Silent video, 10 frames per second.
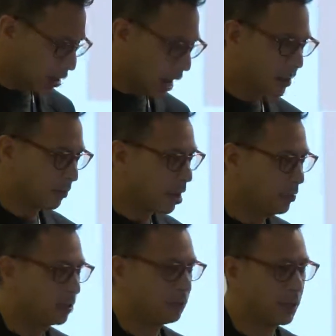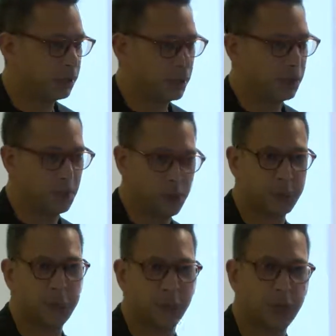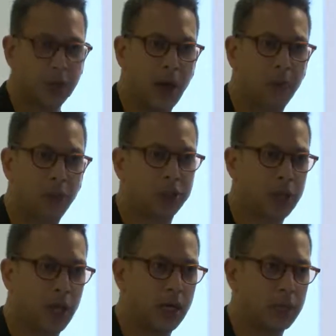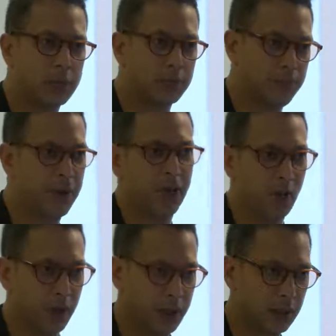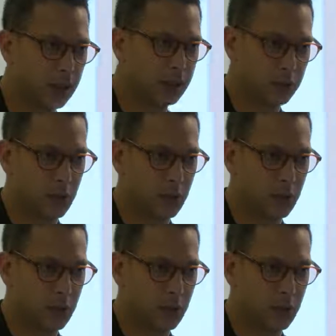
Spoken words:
At the moment, most people think about blockchain as Bitcoin and